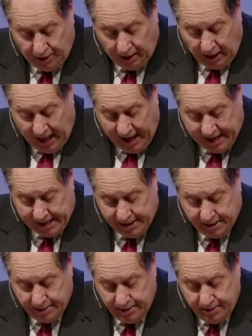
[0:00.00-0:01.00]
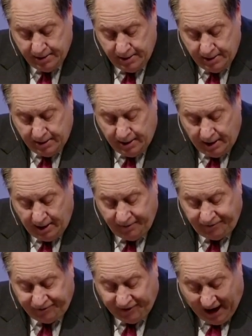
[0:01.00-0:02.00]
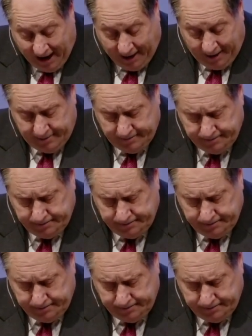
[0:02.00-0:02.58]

lake of fire.